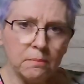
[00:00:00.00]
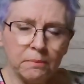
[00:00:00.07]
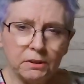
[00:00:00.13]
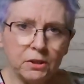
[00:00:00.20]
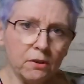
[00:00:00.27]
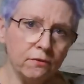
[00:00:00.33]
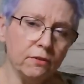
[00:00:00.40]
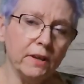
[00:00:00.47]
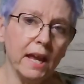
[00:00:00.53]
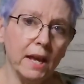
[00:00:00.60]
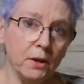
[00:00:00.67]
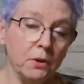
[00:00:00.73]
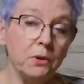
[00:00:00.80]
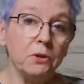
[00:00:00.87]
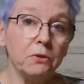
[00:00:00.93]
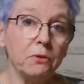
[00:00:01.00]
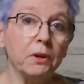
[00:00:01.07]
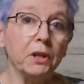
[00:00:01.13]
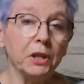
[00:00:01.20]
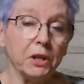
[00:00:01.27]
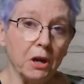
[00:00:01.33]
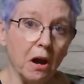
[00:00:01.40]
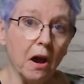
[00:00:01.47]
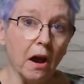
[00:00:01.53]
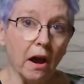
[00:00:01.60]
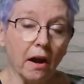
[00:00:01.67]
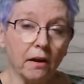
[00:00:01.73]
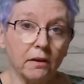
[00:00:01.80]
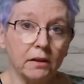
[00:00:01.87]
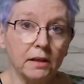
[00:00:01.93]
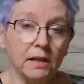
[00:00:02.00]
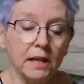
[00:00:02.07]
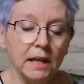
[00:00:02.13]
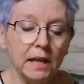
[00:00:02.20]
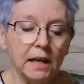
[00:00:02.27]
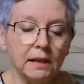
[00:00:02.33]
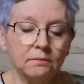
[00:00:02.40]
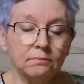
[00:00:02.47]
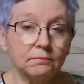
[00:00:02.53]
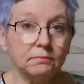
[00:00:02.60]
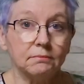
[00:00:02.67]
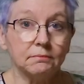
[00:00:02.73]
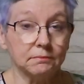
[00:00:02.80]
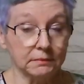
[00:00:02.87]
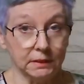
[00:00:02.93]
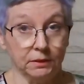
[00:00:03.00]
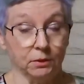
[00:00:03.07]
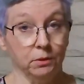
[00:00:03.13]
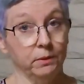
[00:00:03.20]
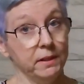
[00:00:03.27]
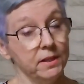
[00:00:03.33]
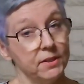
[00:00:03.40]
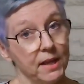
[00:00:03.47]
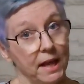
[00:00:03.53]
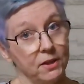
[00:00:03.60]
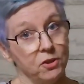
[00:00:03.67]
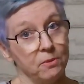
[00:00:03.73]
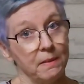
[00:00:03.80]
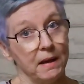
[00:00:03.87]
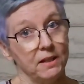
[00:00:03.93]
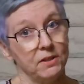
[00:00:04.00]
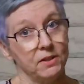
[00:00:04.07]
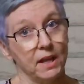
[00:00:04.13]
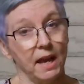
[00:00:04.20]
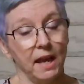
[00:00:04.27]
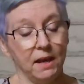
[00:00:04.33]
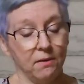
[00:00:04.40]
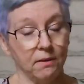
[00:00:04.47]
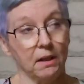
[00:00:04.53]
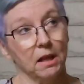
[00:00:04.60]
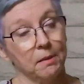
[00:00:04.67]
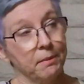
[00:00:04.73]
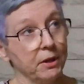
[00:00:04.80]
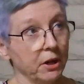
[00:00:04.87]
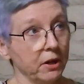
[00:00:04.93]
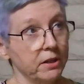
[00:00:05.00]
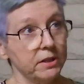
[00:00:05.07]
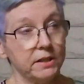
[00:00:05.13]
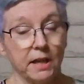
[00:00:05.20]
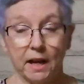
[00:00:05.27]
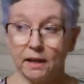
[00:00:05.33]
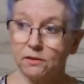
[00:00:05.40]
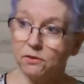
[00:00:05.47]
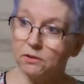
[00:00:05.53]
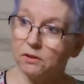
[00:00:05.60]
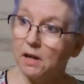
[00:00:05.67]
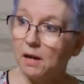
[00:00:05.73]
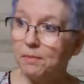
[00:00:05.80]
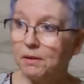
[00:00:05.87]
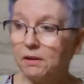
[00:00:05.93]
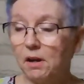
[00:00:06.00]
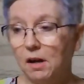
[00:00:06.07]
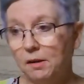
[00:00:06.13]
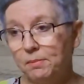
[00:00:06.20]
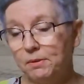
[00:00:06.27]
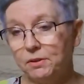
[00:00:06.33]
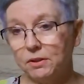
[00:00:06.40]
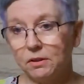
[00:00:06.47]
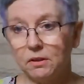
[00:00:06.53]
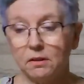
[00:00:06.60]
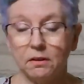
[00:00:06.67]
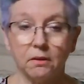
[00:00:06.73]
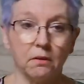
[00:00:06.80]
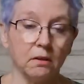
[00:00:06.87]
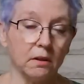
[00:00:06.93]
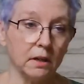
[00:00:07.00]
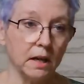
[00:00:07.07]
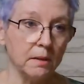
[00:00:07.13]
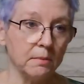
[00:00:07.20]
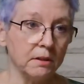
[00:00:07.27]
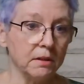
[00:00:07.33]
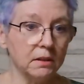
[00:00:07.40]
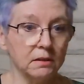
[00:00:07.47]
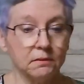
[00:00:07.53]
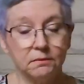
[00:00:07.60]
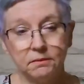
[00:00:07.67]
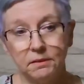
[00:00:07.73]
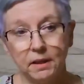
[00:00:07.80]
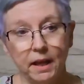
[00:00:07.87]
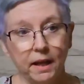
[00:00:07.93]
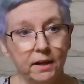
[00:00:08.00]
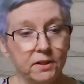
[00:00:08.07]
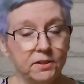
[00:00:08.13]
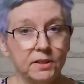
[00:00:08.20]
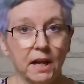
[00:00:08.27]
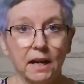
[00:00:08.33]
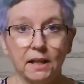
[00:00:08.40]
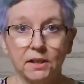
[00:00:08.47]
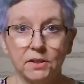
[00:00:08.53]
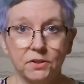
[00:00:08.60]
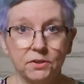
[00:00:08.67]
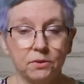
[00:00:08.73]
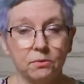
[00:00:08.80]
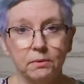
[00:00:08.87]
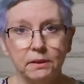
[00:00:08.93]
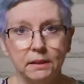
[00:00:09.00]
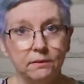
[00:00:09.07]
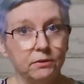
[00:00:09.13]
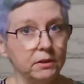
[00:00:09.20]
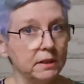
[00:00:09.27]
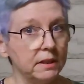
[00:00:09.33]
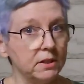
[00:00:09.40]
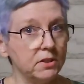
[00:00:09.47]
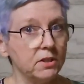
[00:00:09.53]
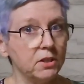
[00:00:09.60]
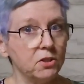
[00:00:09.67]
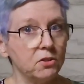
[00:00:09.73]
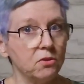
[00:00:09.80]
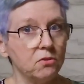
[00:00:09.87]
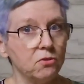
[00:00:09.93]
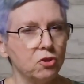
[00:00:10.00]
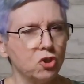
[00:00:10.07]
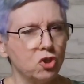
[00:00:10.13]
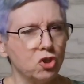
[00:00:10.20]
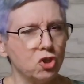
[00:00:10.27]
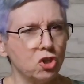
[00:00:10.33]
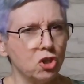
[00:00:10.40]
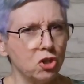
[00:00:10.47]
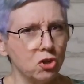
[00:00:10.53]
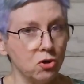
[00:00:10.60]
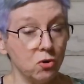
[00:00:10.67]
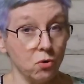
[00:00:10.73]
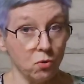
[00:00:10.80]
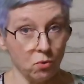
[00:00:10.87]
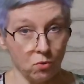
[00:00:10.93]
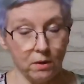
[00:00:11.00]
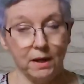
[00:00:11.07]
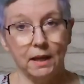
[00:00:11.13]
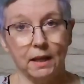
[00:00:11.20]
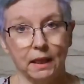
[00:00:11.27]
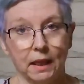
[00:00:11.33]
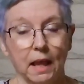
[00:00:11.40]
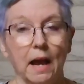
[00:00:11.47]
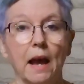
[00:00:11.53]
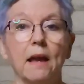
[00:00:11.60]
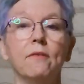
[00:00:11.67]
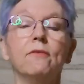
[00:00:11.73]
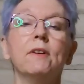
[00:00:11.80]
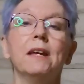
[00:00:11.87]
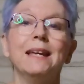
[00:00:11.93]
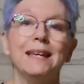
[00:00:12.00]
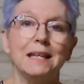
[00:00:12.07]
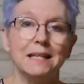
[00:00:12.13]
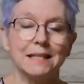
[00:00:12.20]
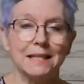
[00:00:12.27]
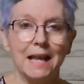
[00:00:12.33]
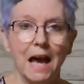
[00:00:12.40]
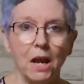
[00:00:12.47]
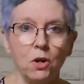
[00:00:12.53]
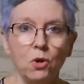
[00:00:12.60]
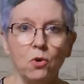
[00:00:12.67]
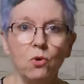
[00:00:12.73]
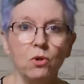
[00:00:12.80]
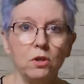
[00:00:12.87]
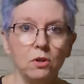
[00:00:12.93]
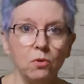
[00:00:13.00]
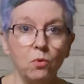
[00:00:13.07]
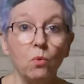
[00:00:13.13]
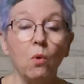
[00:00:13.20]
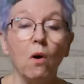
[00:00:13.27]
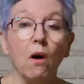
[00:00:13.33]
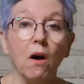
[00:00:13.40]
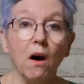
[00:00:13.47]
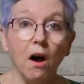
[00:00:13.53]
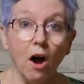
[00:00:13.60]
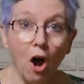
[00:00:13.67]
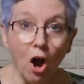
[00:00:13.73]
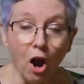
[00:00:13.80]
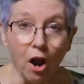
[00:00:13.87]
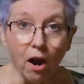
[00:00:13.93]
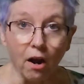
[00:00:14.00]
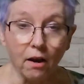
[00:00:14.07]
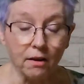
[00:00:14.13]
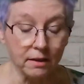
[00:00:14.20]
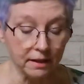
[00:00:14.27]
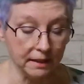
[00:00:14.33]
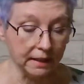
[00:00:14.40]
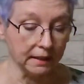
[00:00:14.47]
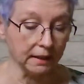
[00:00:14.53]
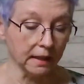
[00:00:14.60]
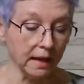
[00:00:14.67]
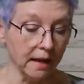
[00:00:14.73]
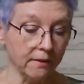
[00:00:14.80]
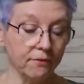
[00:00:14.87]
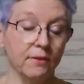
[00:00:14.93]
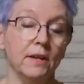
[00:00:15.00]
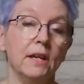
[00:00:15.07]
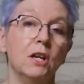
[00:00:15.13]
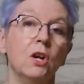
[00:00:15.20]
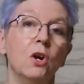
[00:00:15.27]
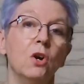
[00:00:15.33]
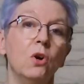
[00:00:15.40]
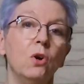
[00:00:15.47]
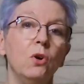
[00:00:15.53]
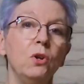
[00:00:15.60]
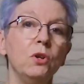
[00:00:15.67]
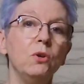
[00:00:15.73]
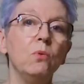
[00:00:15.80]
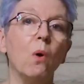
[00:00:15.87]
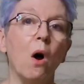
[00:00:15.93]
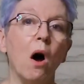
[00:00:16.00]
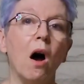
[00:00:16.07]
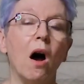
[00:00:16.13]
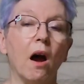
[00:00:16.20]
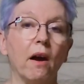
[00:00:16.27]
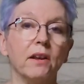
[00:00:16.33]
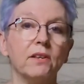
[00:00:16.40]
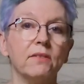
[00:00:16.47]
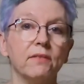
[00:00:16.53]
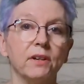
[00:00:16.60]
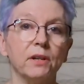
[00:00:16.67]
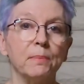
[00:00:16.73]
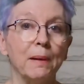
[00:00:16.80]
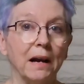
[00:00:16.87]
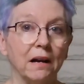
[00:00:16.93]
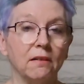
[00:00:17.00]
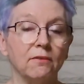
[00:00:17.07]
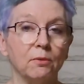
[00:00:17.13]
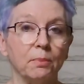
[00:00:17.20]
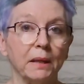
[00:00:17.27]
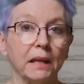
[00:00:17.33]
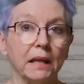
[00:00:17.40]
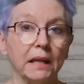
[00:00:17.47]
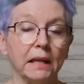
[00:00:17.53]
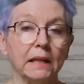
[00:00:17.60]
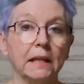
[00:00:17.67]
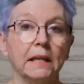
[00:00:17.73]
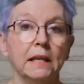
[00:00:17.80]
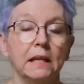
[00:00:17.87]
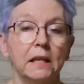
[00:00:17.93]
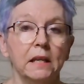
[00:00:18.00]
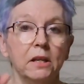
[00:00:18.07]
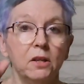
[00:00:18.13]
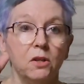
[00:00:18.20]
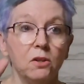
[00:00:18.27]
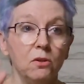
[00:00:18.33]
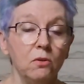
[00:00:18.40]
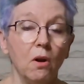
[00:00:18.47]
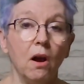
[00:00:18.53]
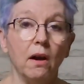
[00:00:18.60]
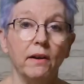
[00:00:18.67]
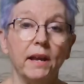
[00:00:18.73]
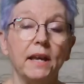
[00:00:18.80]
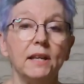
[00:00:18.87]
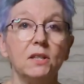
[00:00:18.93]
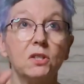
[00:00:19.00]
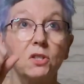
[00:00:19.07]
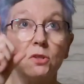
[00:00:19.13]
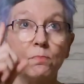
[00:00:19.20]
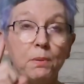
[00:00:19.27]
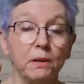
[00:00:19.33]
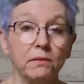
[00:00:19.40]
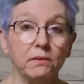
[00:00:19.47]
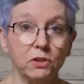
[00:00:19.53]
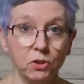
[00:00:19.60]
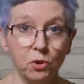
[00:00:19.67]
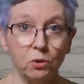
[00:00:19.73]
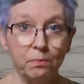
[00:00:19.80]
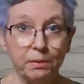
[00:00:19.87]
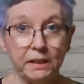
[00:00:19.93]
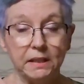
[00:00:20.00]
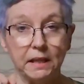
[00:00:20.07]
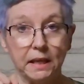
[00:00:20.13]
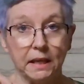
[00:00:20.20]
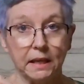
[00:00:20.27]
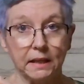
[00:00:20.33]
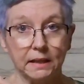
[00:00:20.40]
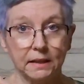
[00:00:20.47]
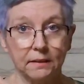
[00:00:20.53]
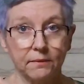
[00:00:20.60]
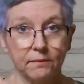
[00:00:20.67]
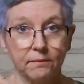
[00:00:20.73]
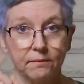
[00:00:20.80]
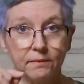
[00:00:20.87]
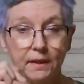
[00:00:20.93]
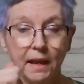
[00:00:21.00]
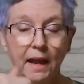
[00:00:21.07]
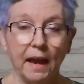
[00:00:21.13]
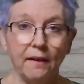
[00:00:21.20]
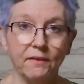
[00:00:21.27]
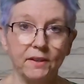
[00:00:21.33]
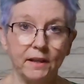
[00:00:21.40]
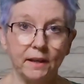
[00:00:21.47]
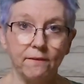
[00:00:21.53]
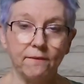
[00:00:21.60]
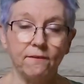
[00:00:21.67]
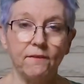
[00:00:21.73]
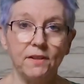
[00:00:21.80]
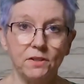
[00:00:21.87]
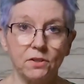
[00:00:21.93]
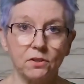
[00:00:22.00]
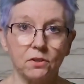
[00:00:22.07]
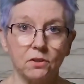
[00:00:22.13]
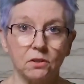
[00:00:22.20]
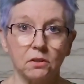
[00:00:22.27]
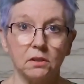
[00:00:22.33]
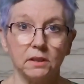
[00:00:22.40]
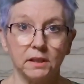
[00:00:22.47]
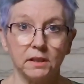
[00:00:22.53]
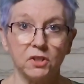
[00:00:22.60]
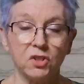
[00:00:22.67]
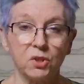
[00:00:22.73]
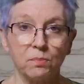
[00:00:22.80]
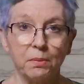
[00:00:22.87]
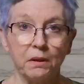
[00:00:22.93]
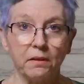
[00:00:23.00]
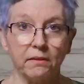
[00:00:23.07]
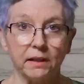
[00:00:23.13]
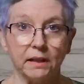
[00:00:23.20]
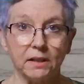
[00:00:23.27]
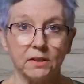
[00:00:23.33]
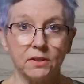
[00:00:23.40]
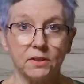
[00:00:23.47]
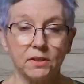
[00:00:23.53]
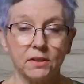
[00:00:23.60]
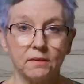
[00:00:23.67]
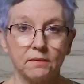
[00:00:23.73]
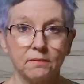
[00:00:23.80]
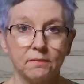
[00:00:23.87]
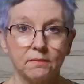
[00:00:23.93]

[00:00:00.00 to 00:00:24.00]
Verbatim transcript: But don't forget who you really are. And who is that, you might say? Well, I'm an architect, or I'm a carpenter, or I'm a hairstylist, or whatever it is that you do in life is not who you are in life. Who you are is a very powerful being. You are a spiritual being having a physical experience,